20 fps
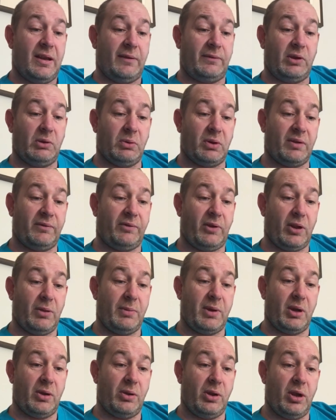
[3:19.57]
If you want to follow
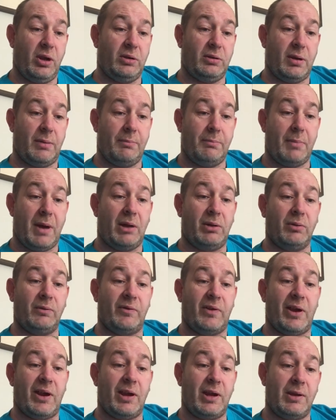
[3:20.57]
me on there, I'm Malt
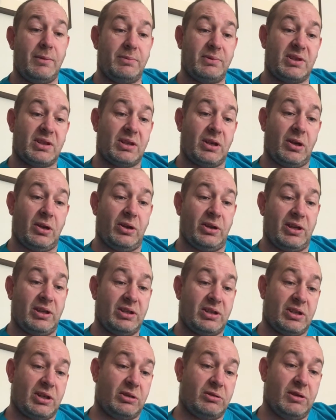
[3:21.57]
Vapes on
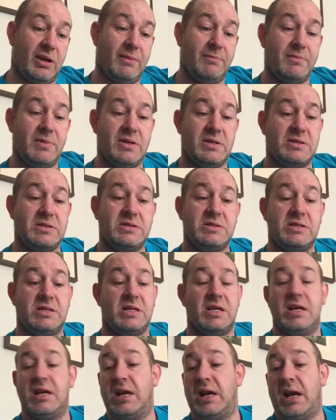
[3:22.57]
Instagram.
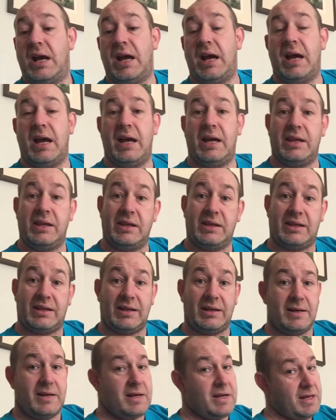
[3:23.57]
And
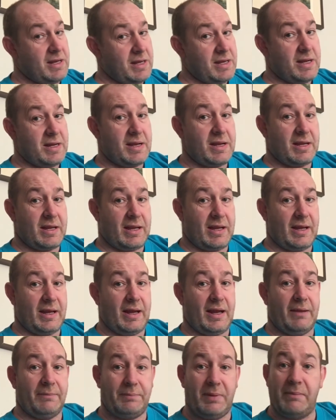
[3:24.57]

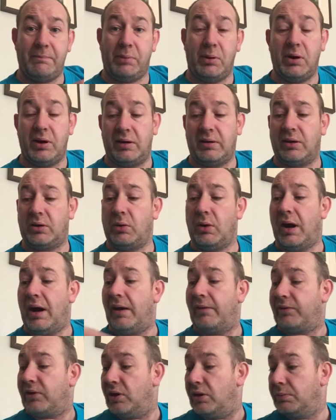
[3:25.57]
I've been putting
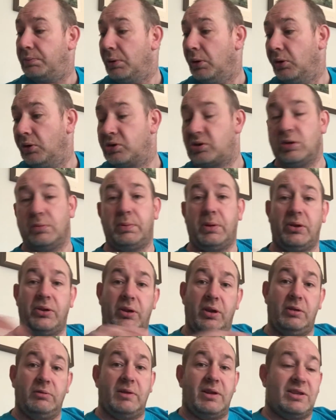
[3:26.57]
quite a few posts up
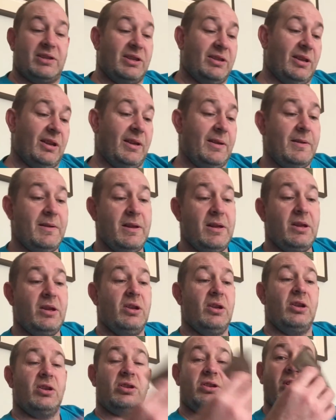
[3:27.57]
on there recently.
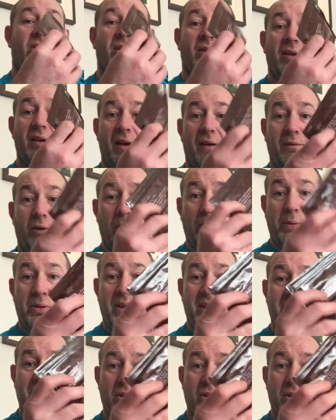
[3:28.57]
So, I've opened